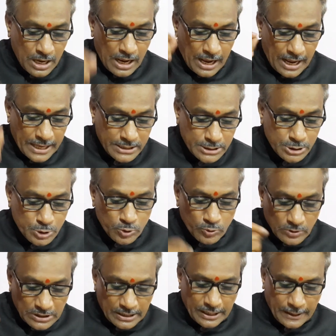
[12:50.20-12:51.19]

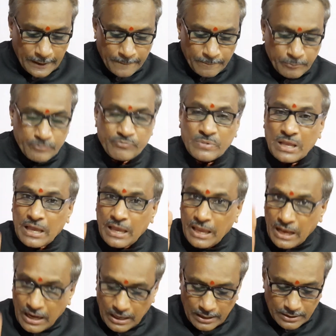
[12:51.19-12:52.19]
Estuary
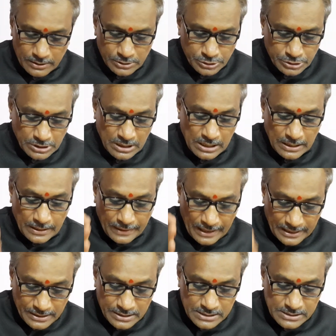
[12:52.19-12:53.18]
English,
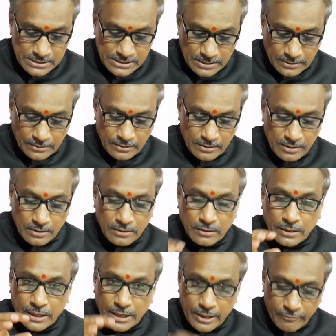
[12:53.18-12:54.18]
that is the
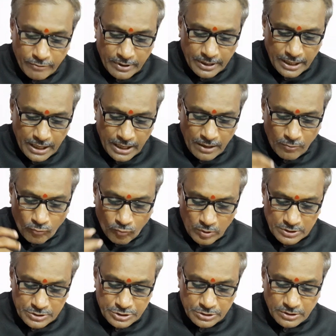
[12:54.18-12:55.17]
rivery
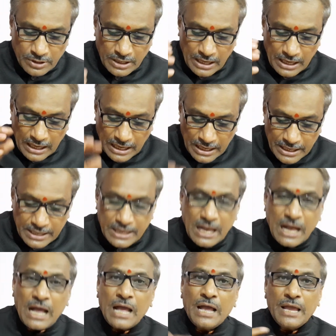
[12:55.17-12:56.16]
water
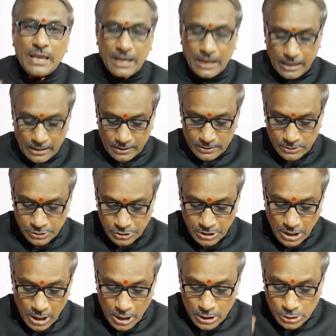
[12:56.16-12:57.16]
area English,
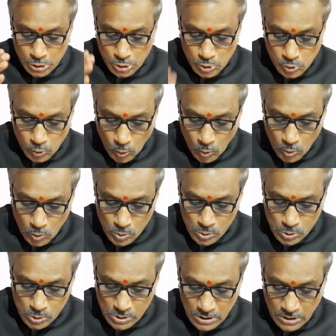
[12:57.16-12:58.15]

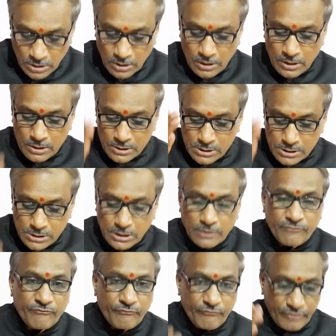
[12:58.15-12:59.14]
shows
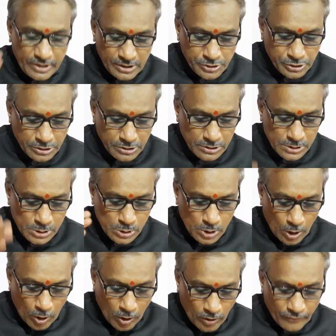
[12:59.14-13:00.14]
some features
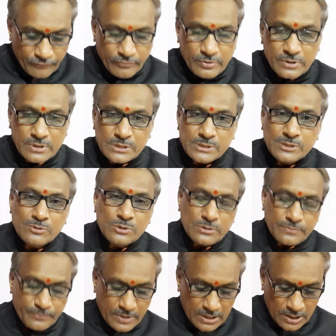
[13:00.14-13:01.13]
of received
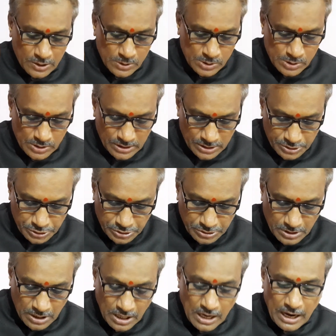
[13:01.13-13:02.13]

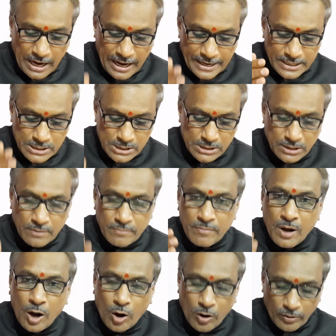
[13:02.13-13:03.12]
pronunciation and
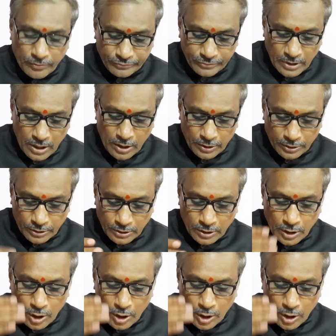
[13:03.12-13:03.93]
some of the